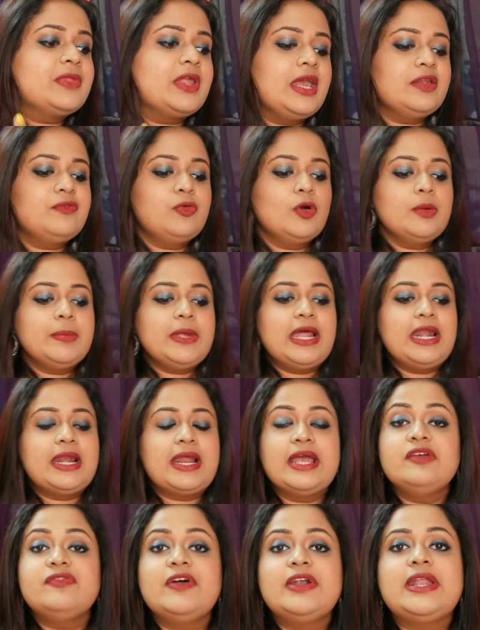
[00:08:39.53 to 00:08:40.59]
It won't be a
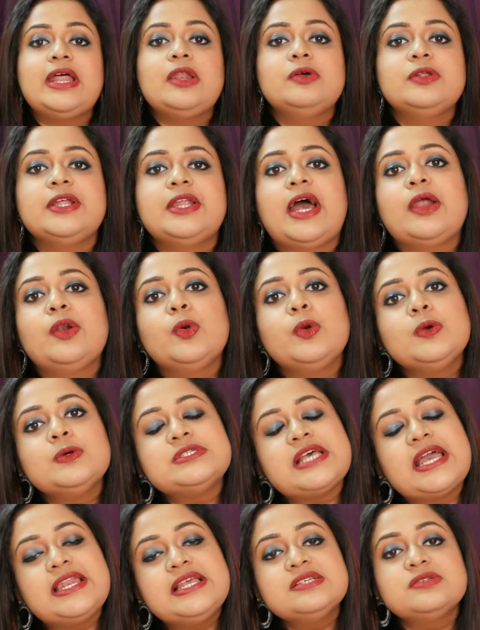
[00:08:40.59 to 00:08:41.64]
lie if I tell you that I don't
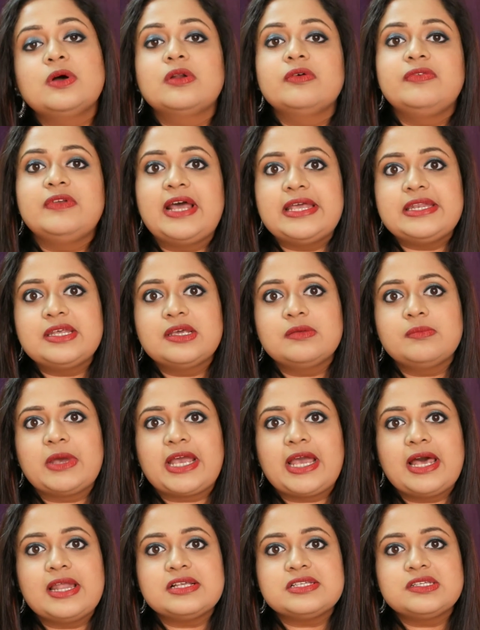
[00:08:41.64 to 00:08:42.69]
use any sort of lighting
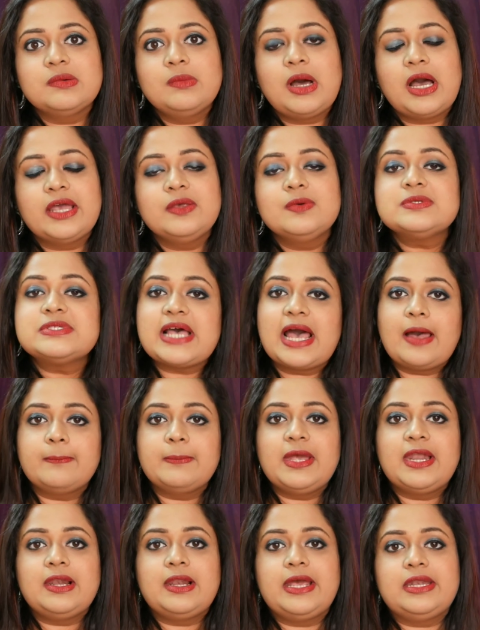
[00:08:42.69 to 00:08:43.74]
mechanism. I use
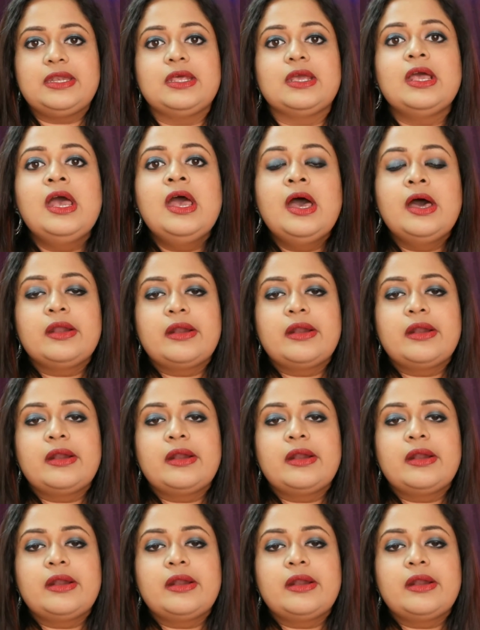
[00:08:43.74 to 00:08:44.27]
ambient lighting.